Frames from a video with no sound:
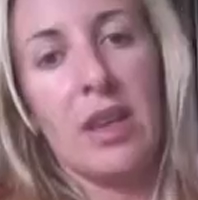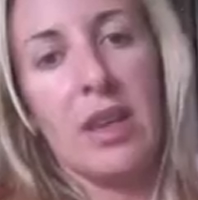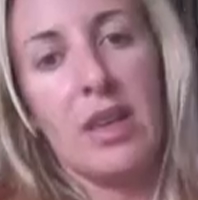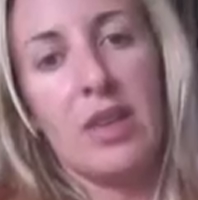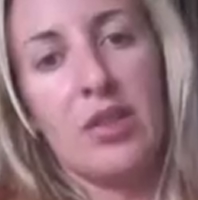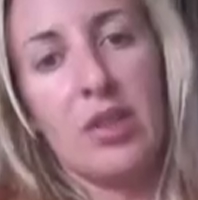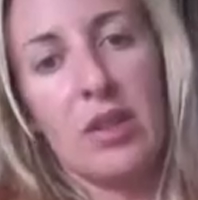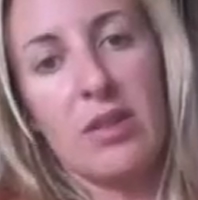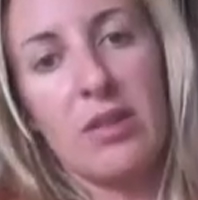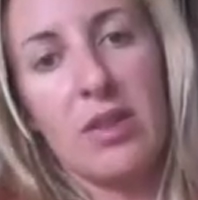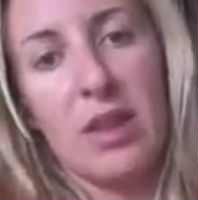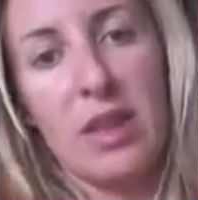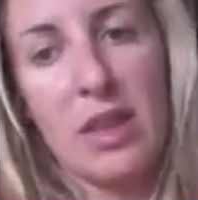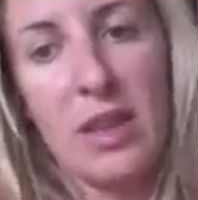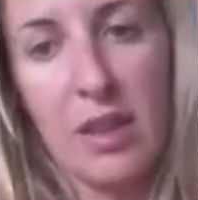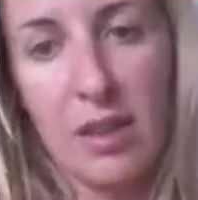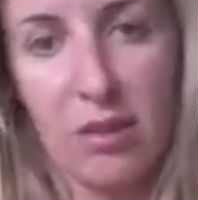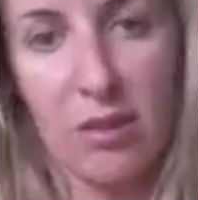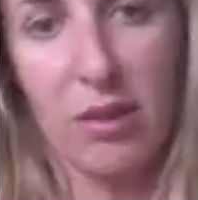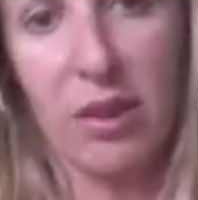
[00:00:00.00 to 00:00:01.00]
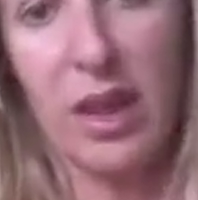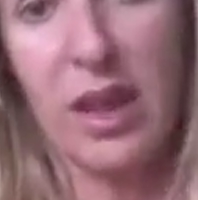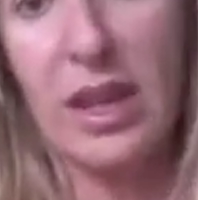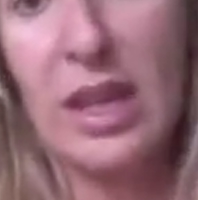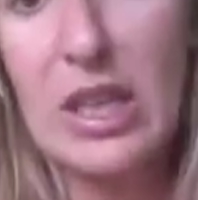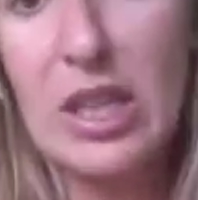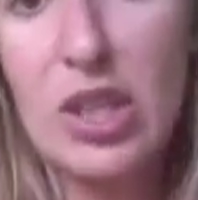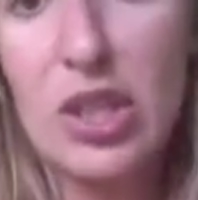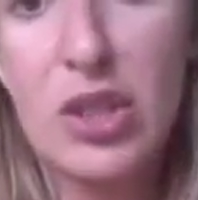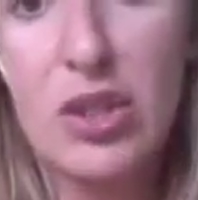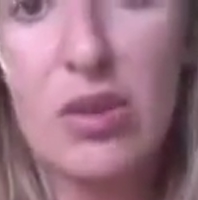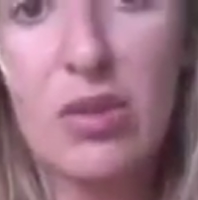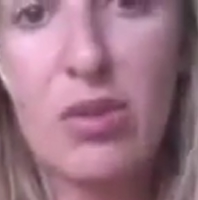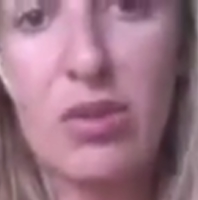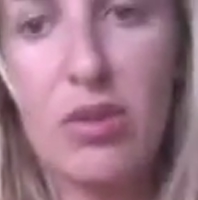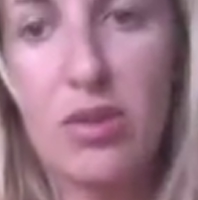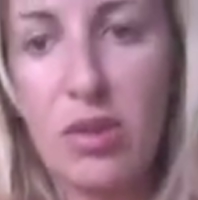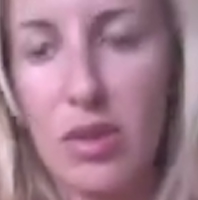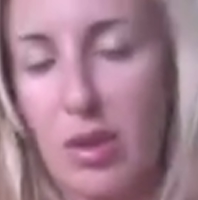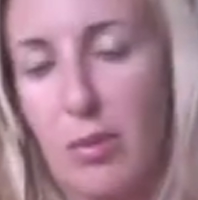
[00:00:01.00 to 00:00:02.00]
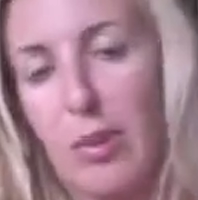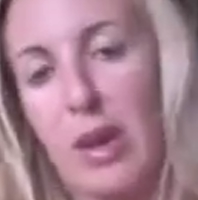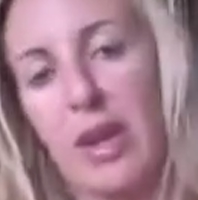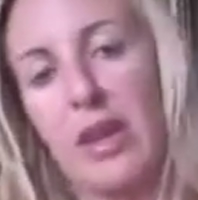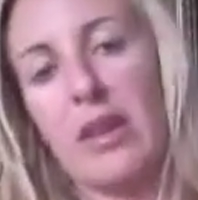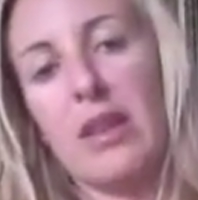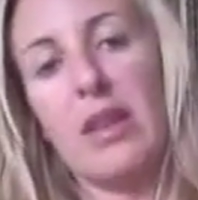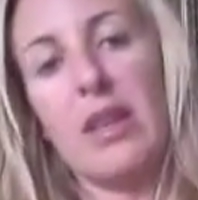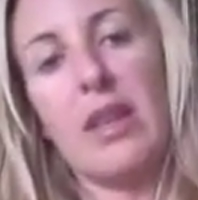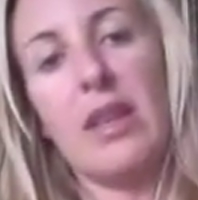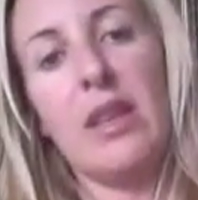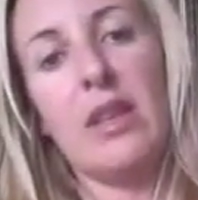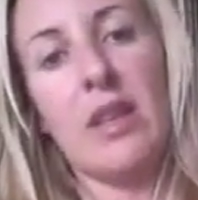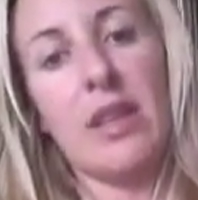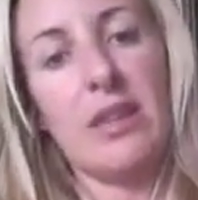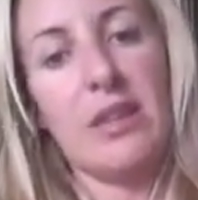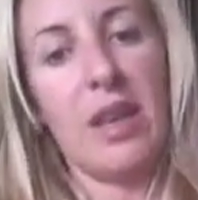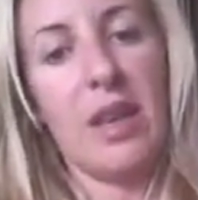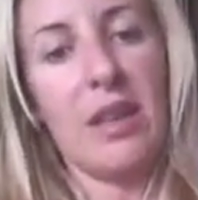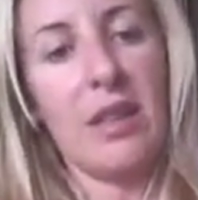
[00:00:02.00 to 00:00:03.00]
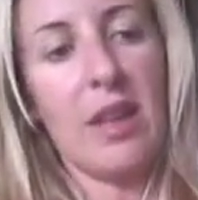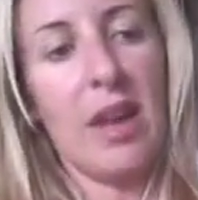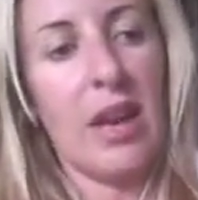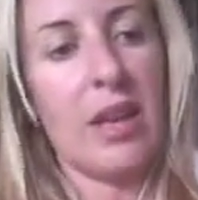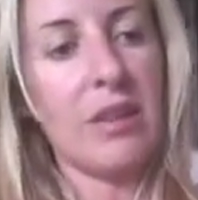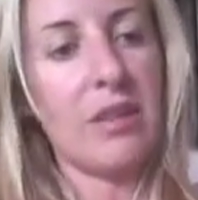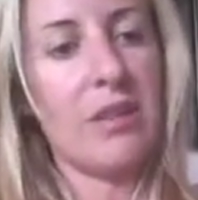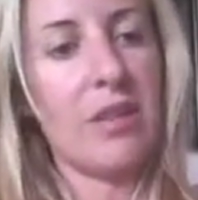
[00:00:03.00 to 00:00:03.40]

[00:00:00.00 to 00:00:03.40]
address any underlying issues, medically and things like that.